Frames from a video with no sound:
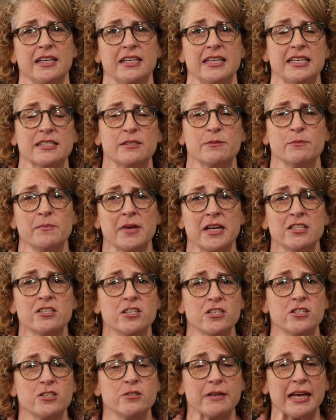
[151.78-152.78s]
as much
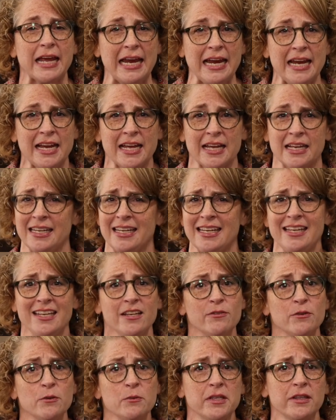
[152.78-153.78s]
as you can,
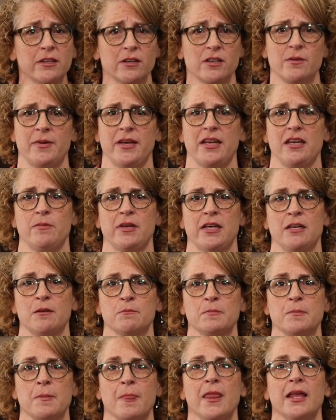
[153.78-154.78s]
even when they're a baby.
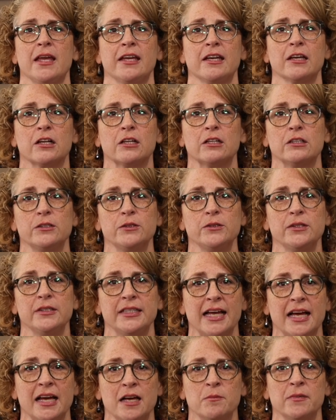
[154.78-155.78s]
Include
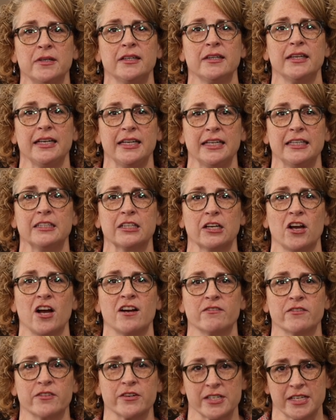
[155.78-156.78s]
them in the
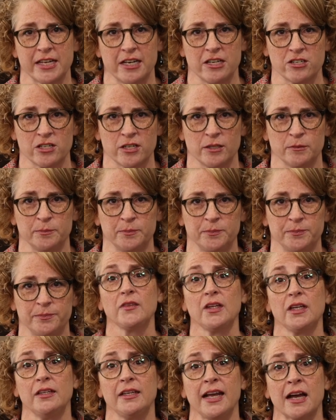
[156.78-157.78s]
conversation.
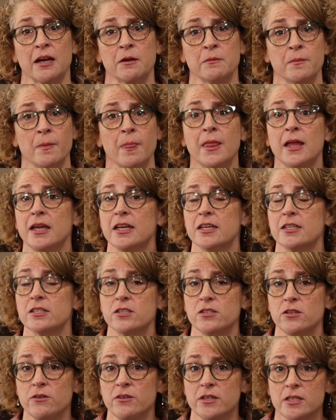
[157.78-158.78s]
Now, as
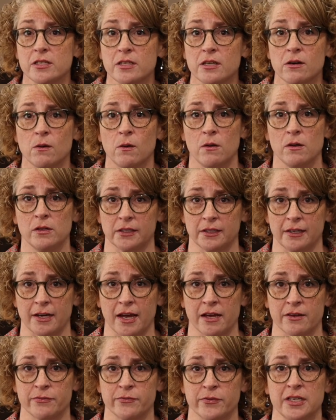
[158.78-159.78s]
soon as they're old
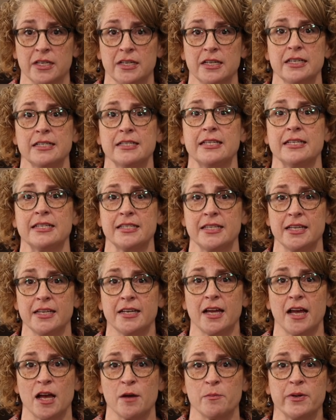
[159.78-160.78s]
enough to
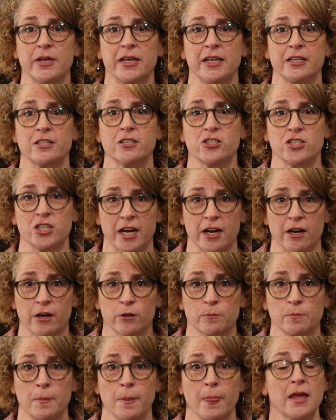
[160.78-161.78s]
sit up in a
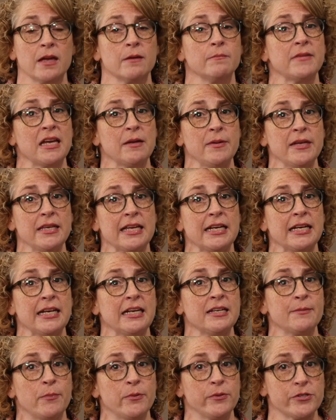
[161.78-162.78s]
chair, maybe they
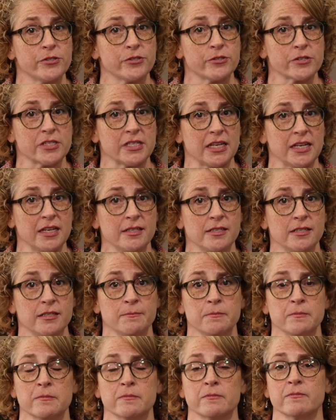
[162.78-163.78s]
need a booster seat,
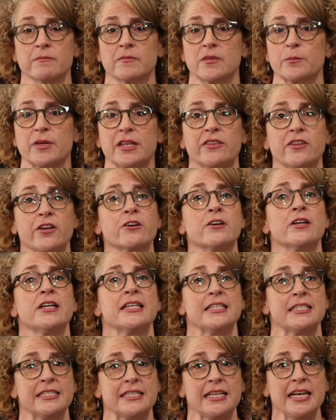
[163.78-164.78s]
but they're
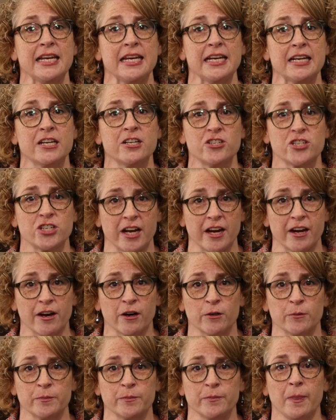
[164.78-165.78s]
sitting in a
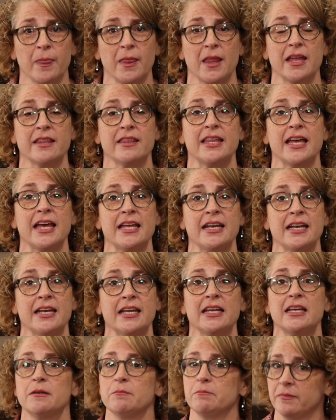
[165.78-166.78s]
chair,
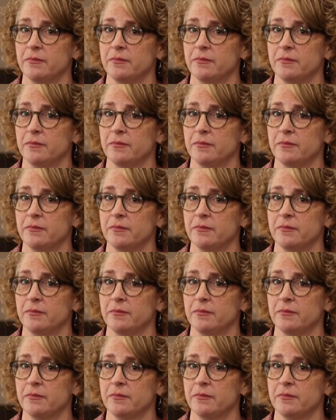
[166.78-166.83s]
then